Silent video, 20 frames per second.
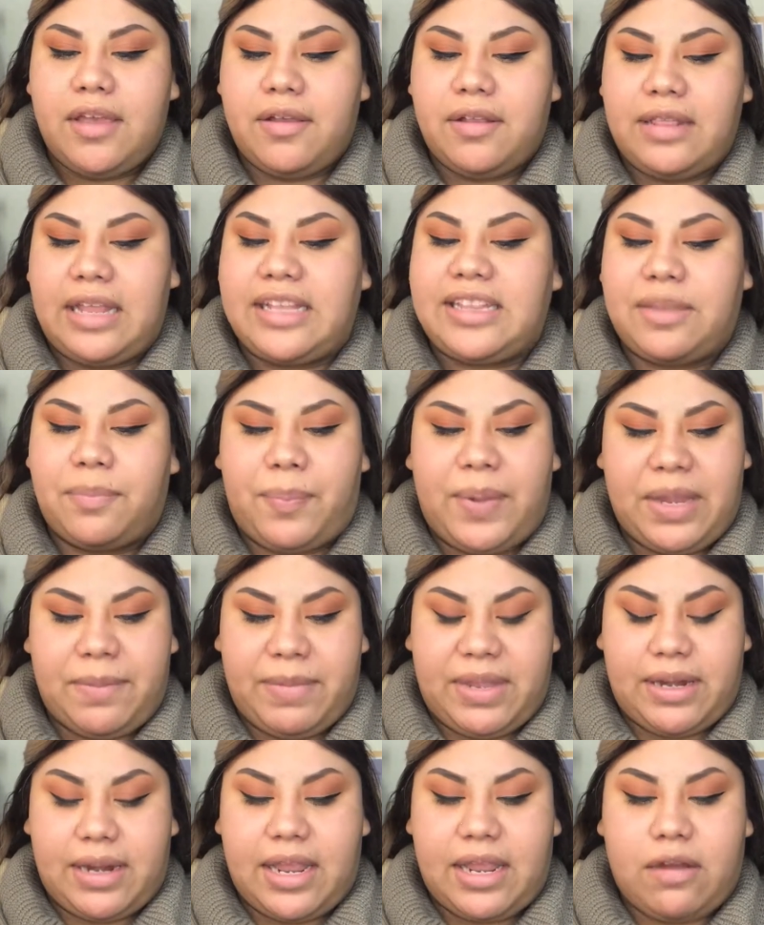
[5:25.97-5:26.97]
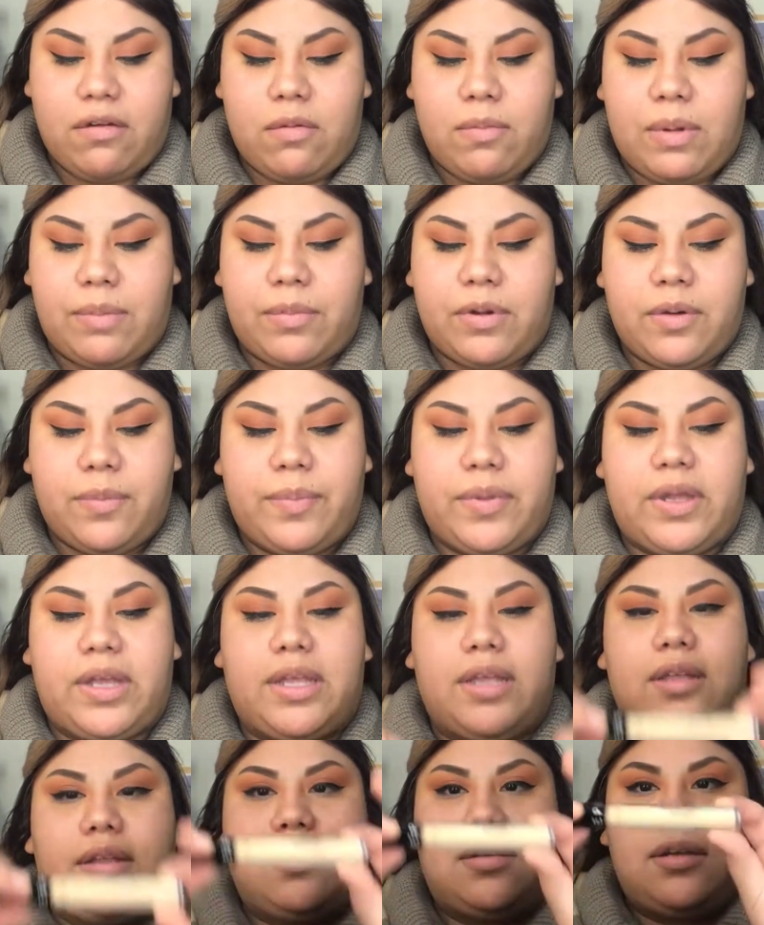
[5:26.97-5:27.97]
like the pigment, I can remember.
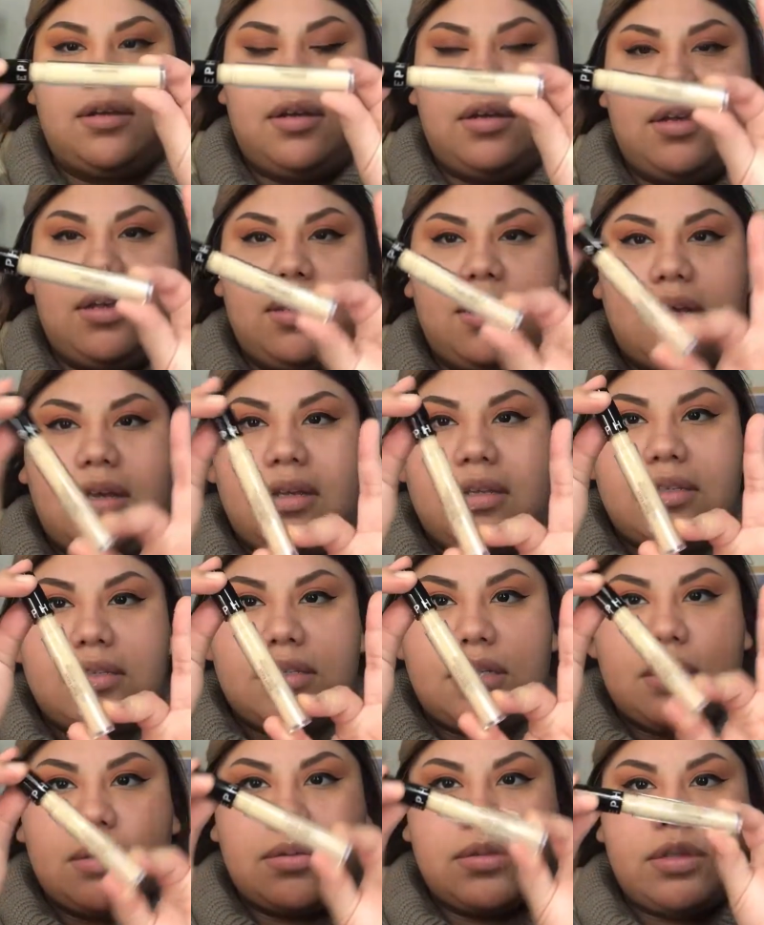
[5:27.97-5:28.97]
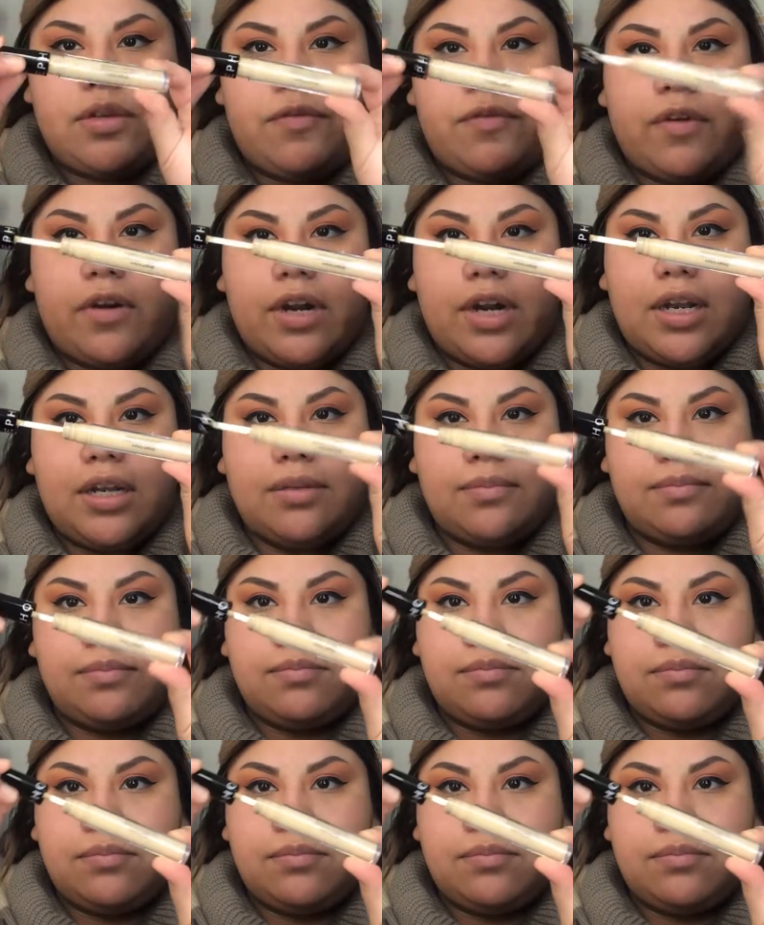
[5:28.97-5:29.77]
But so Sephora